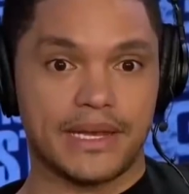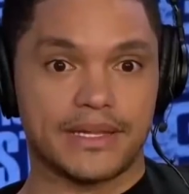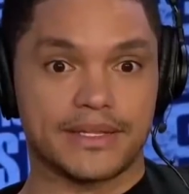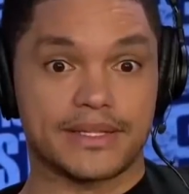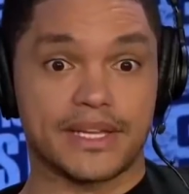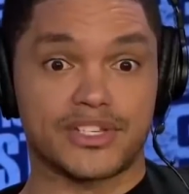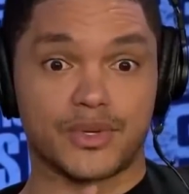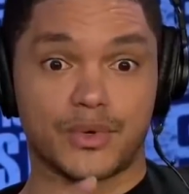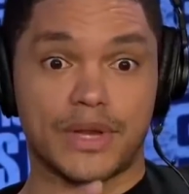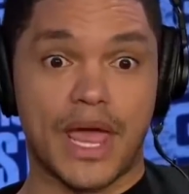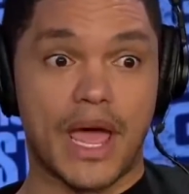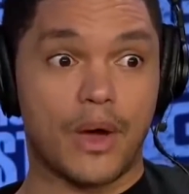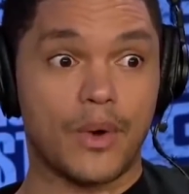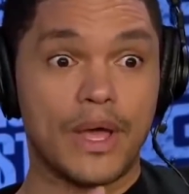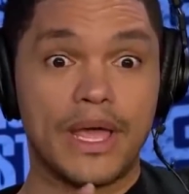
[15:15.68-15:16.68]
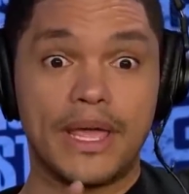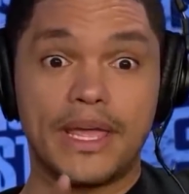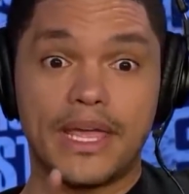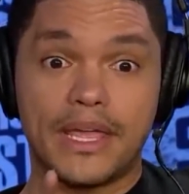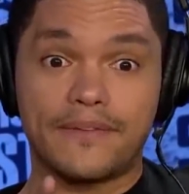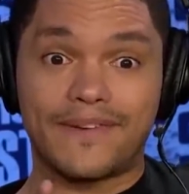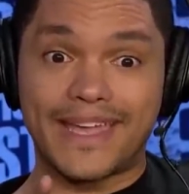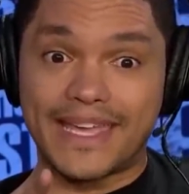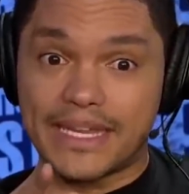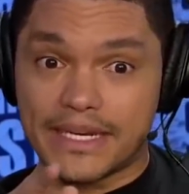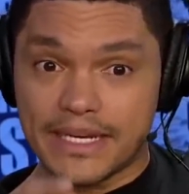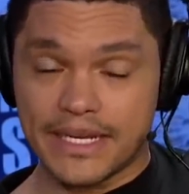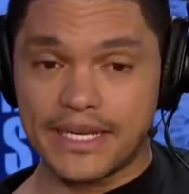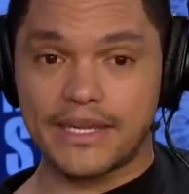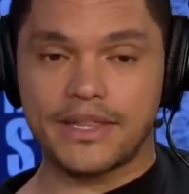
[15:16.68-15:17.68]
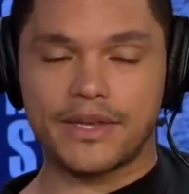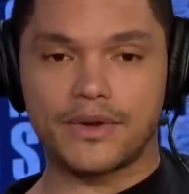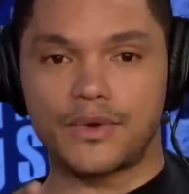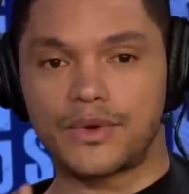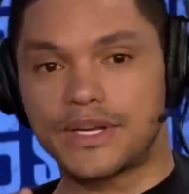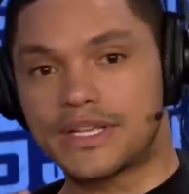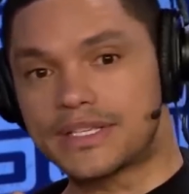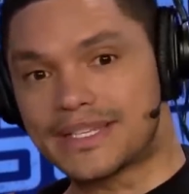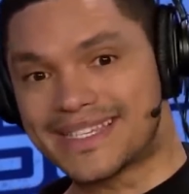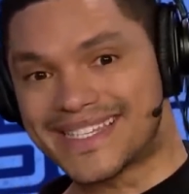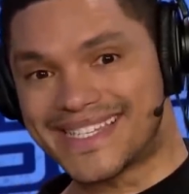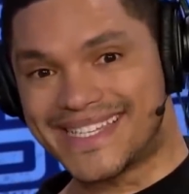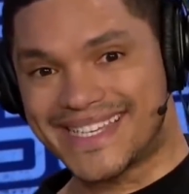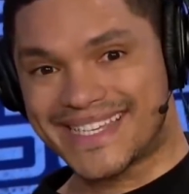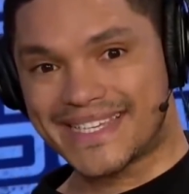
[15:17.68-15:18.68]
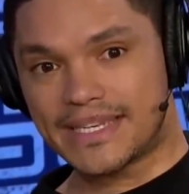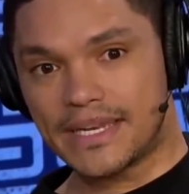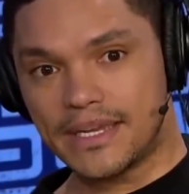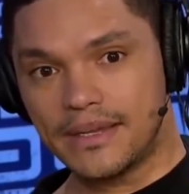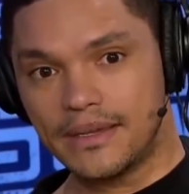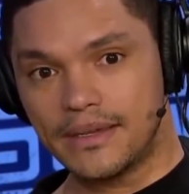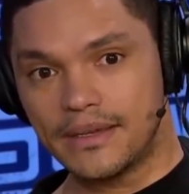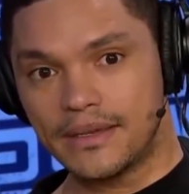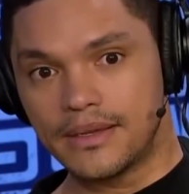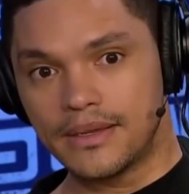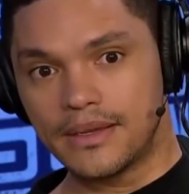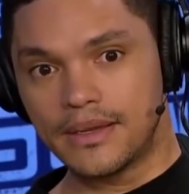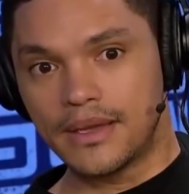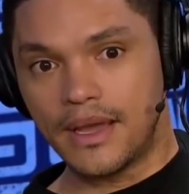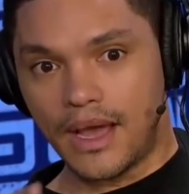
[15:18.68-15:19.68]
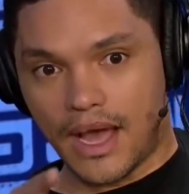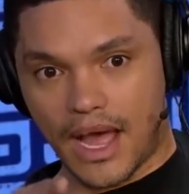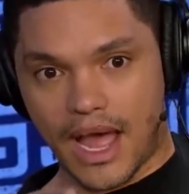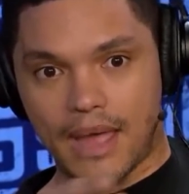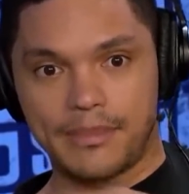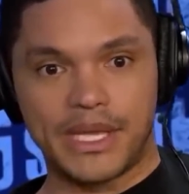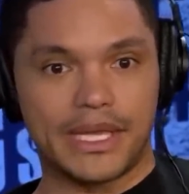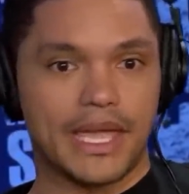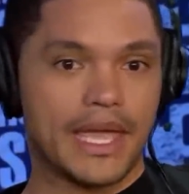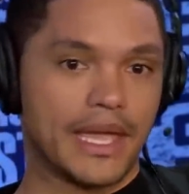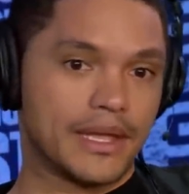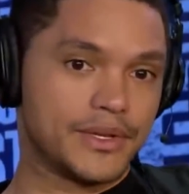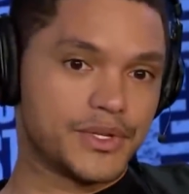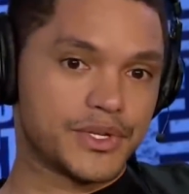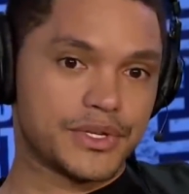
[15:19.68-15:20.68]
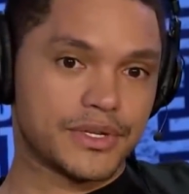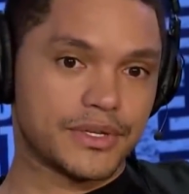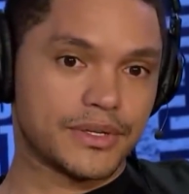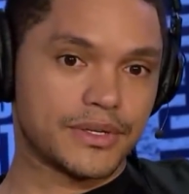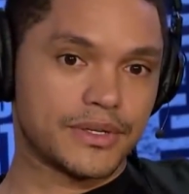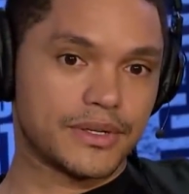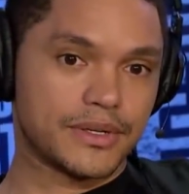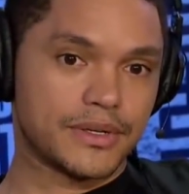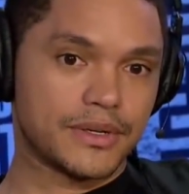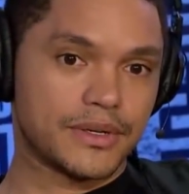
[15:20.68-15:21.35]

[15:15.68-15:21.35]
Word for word: And so now, if I can hear that an audience is listening, I'm engaged. Well, that is a